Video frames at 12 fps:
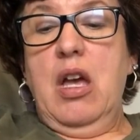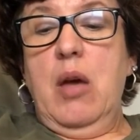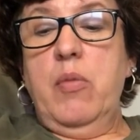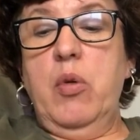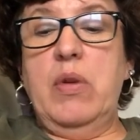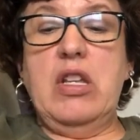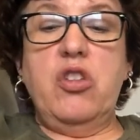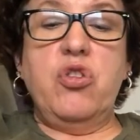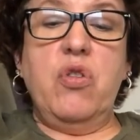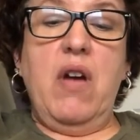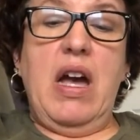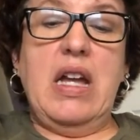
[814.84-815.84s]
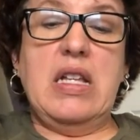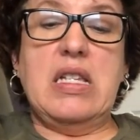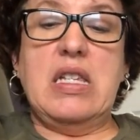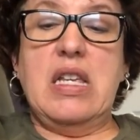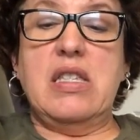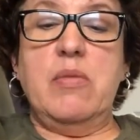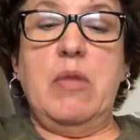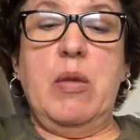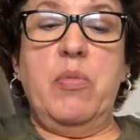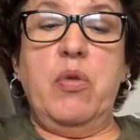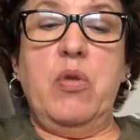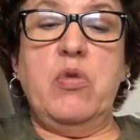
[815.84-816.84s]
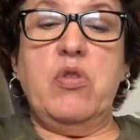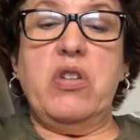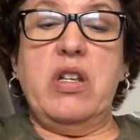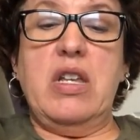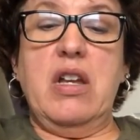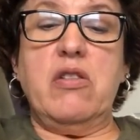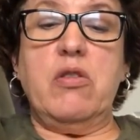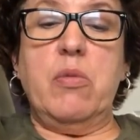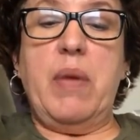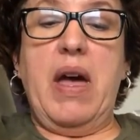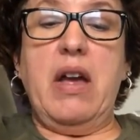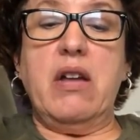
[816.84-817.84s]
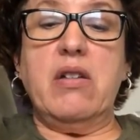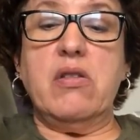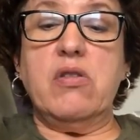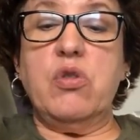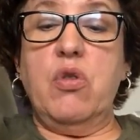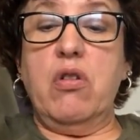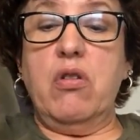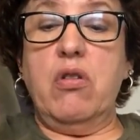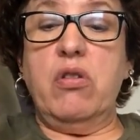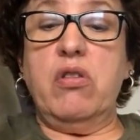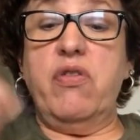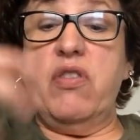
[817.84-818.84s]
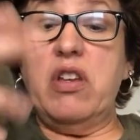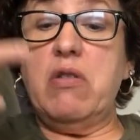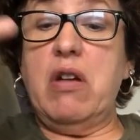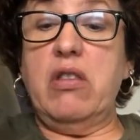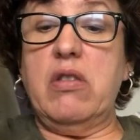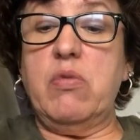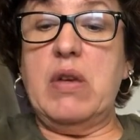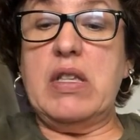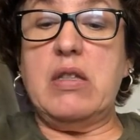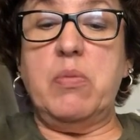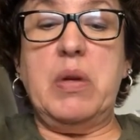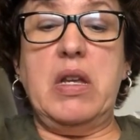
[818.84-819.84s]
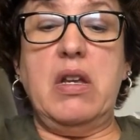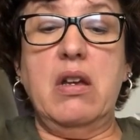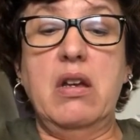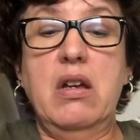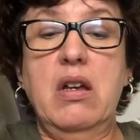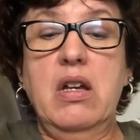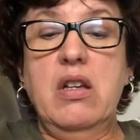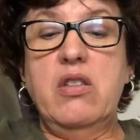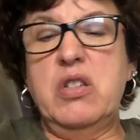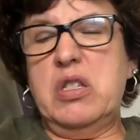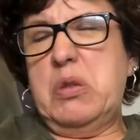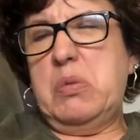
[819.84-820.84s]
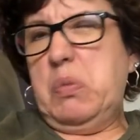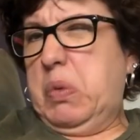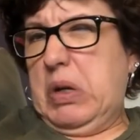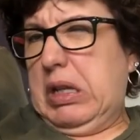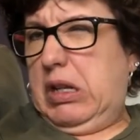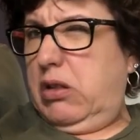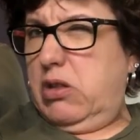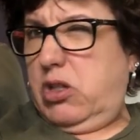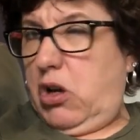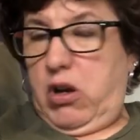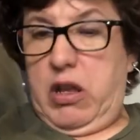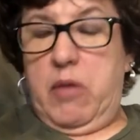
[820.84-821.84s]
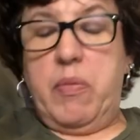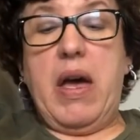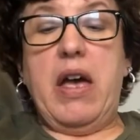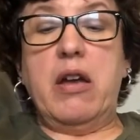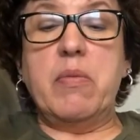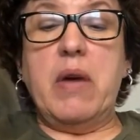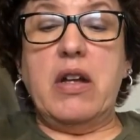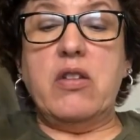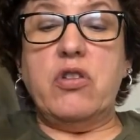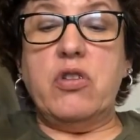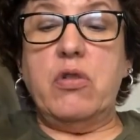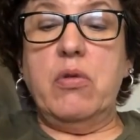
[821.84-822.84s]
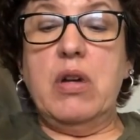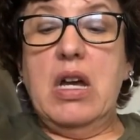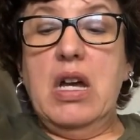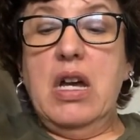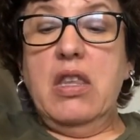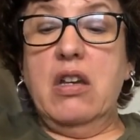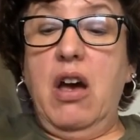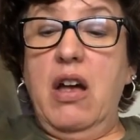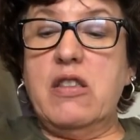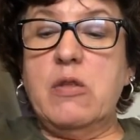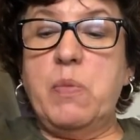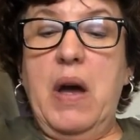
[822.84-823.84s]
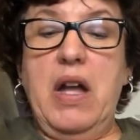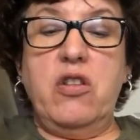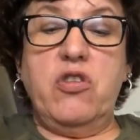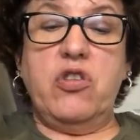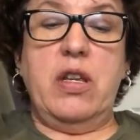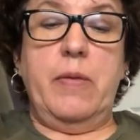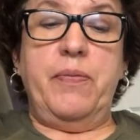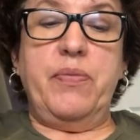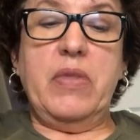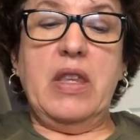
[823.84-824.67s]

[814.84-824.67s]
But when he tried to take some ambrosia and nectar back to earth to figure out the recipe, just one little doggy bag, mind you, the gods punished him.